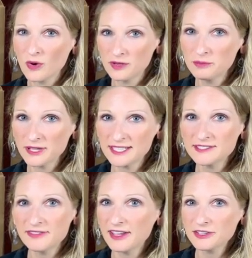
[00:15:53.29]
one
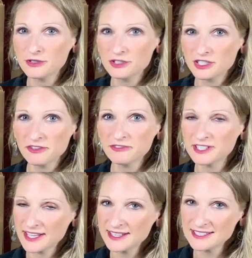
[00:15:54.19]
place value shift
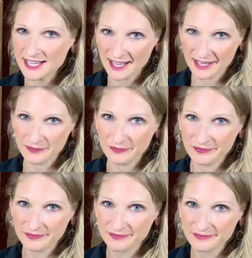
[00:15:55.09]
at a time.
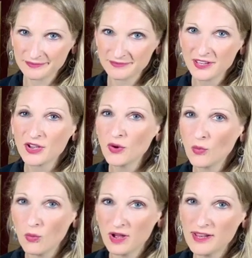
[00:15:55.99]

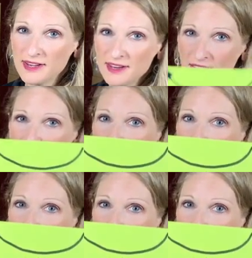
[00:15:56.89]
One